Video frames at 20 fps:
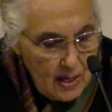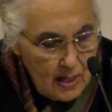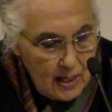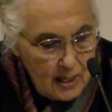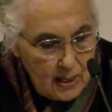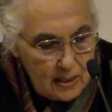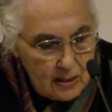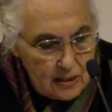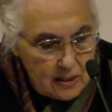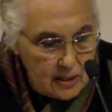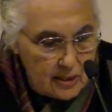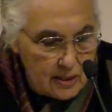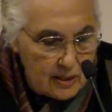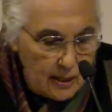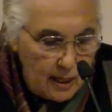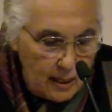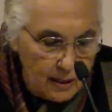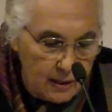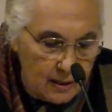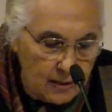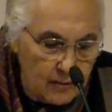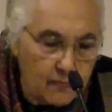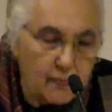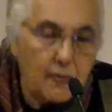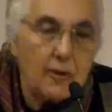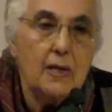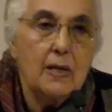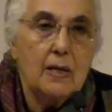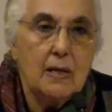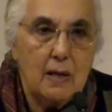his study of
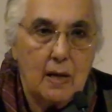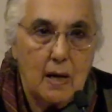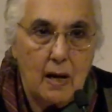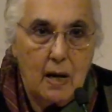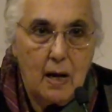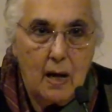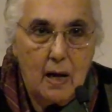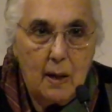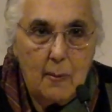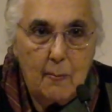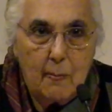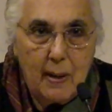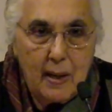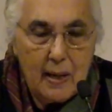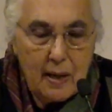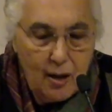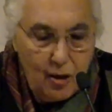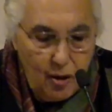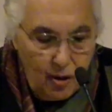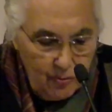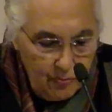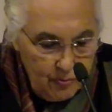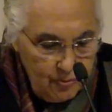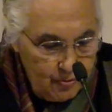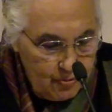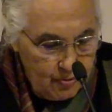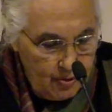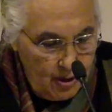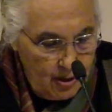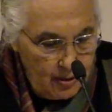India, by
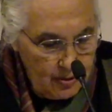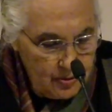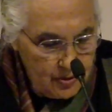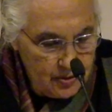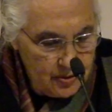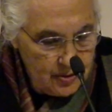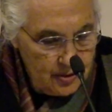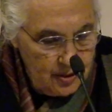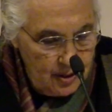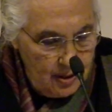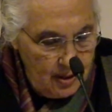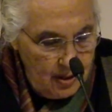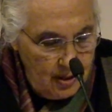contrast,